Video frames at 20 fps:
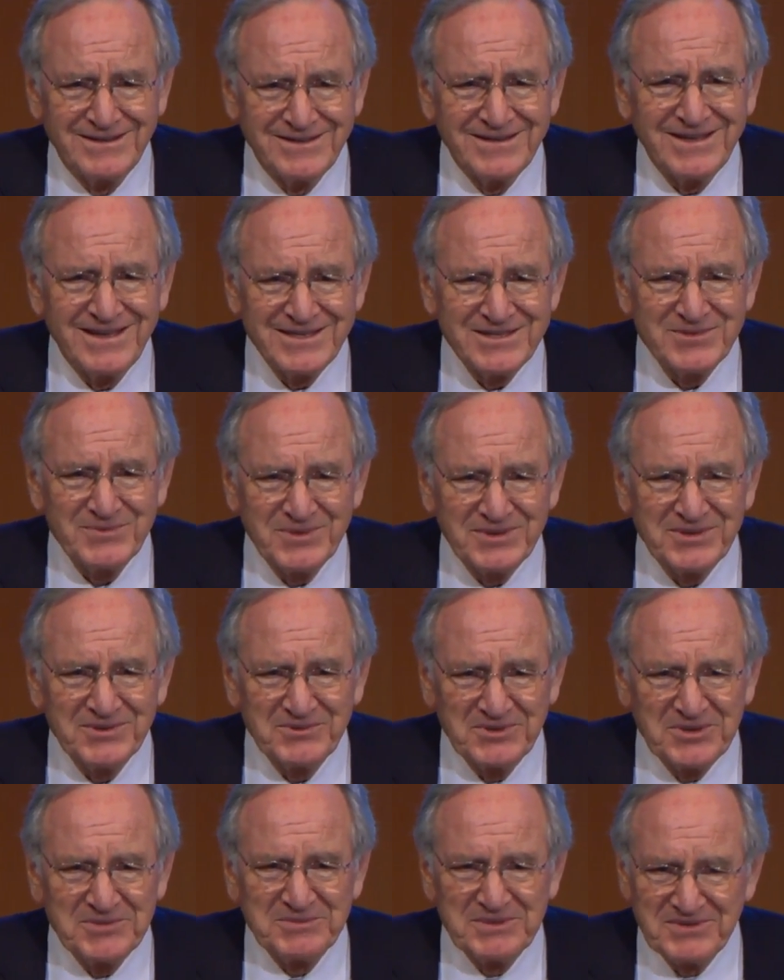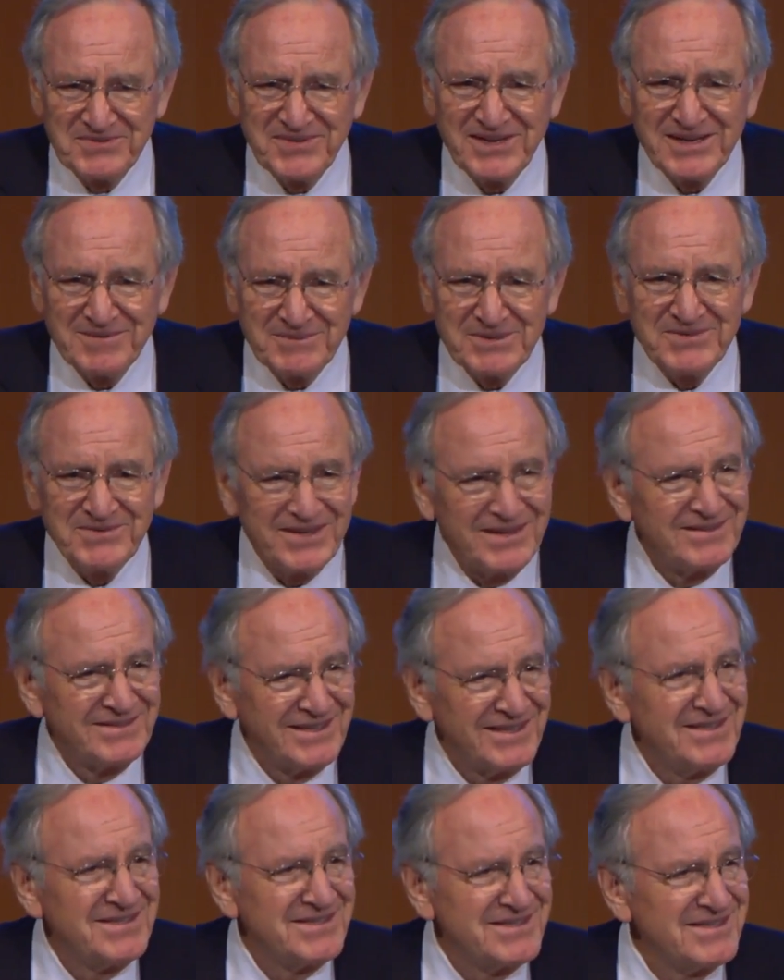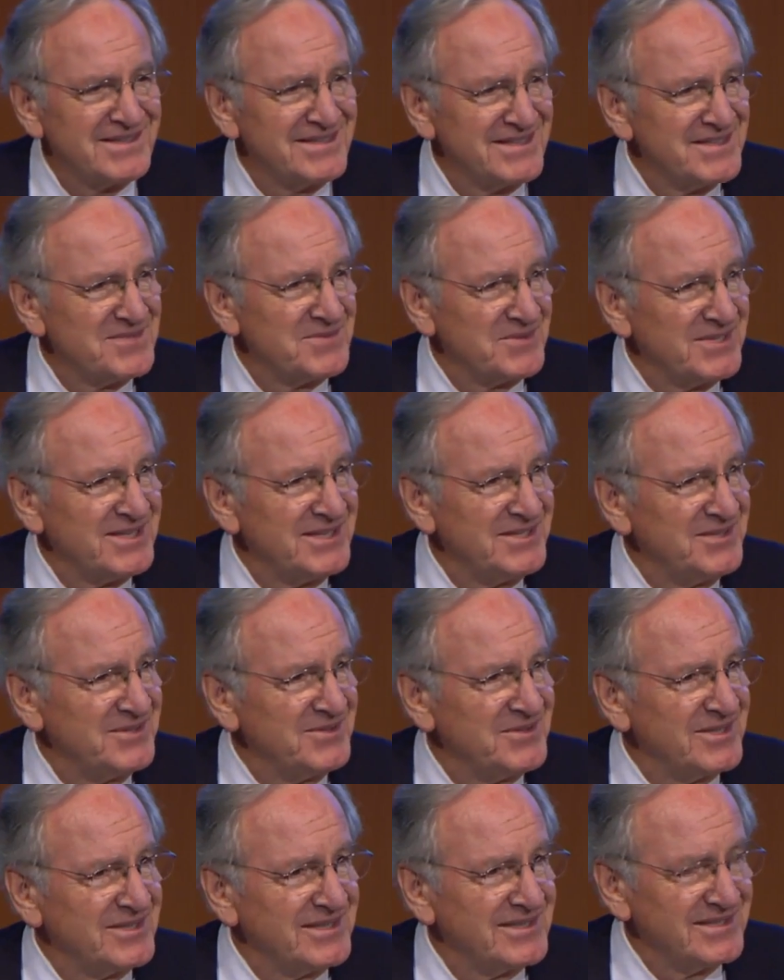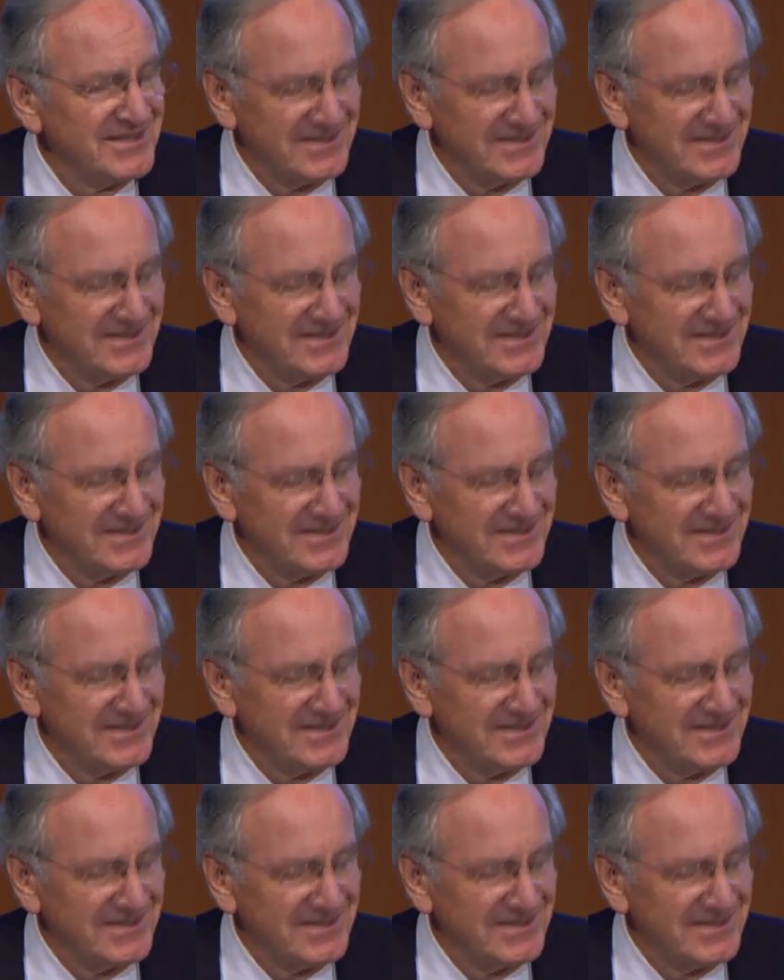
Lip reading: That's what the Ruderman Family Foundation is really doing.